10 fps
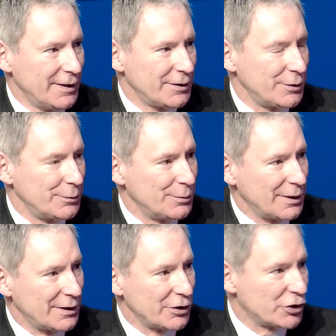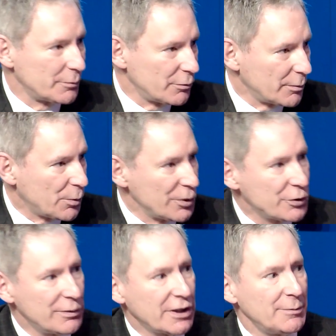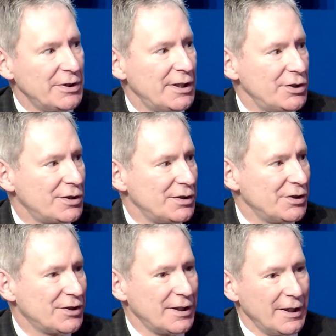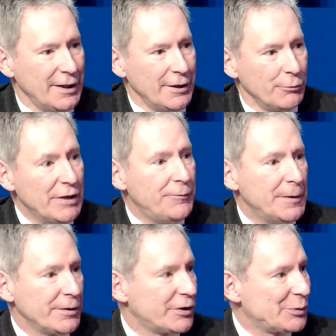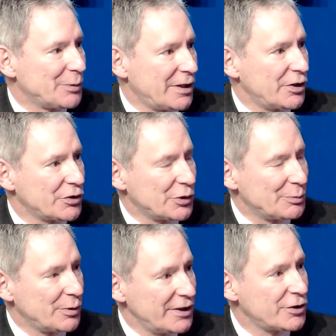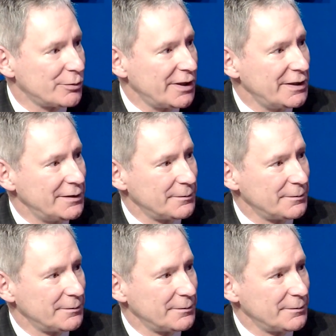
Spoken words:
to consumer reports recommendations, we feel that the products are priced right,